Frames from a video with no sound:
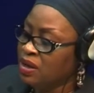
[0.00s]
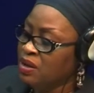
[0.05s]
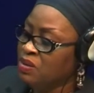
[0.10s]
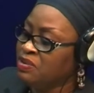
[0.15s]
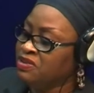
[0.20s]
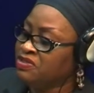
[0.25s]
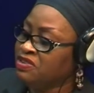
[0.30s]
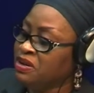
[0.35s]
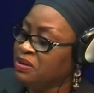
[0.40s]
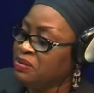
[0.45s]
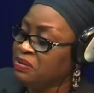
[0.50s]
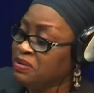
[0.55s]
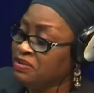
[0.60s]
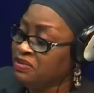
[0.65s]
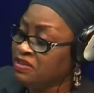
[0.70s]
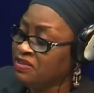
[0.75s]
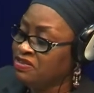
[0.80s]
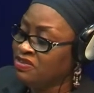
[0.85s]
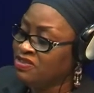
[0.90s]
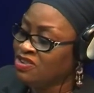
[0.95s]
which
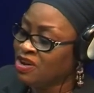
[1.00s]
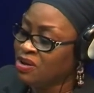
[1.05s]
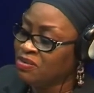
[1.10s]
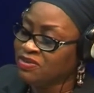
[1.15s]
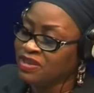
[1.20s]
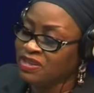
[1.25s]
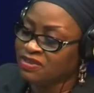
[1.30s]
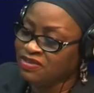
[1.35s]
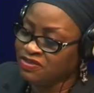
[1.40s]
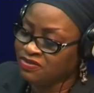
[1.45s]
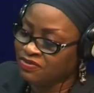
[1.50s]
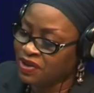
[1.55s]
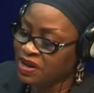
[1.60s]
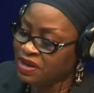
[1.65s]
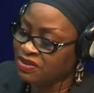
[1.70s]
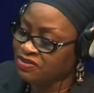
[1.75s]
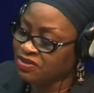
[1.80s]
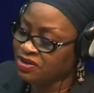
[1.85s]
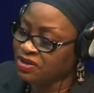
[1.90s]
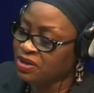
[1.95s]
increases job
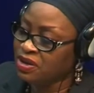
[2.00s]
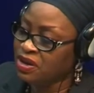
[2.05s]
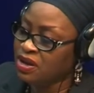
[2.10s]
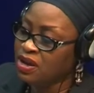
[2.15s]
satisfaction.